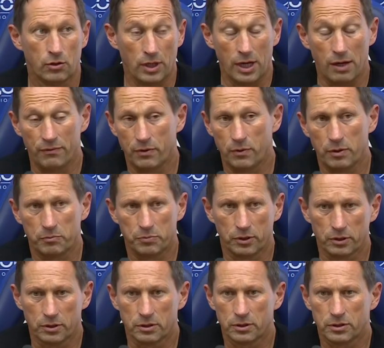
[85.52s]
Yeah, very
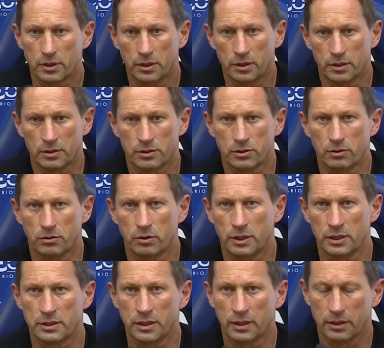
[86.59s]
important. So
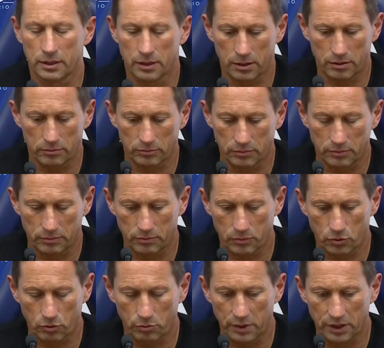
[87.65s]
I think
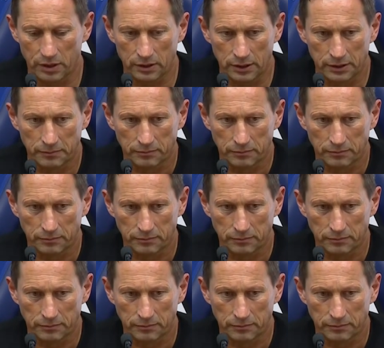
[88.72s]
Turbin